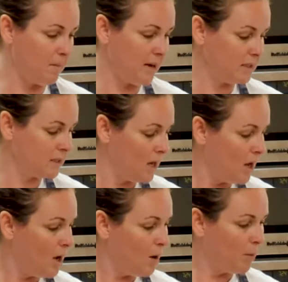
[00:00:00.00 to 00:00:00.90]
my meat.
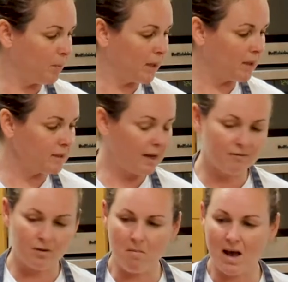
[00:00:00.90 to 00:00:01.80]
But because I
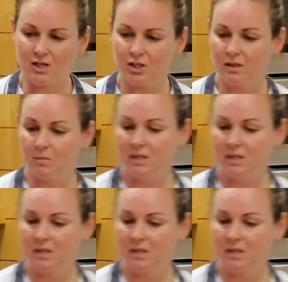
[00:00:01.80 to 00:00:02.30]
have the mash, the